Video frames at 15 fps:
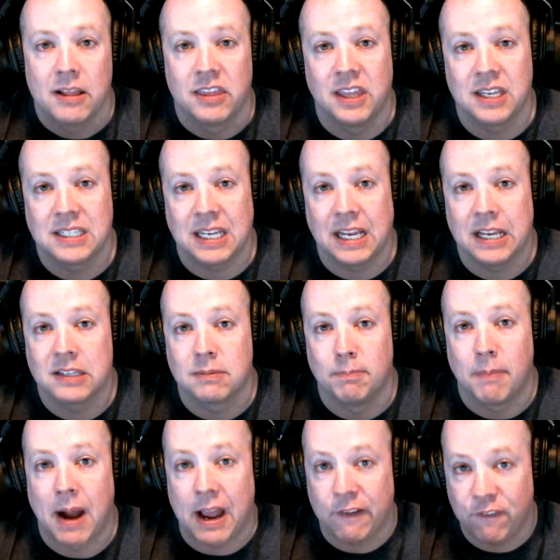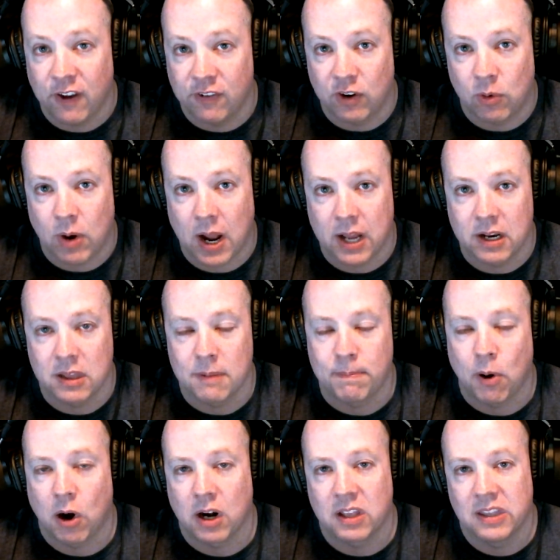This is my favorite ride in the
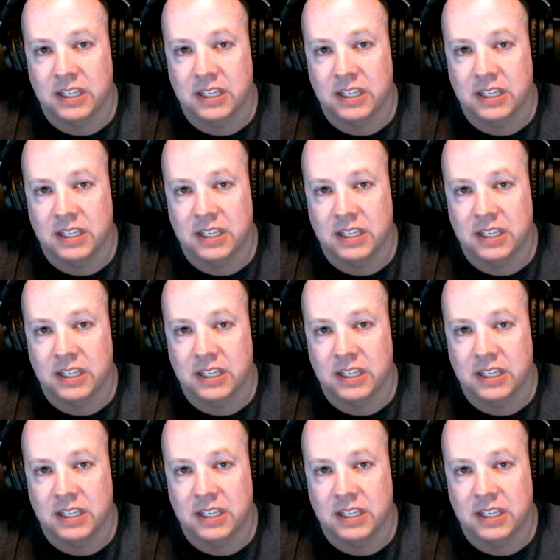park.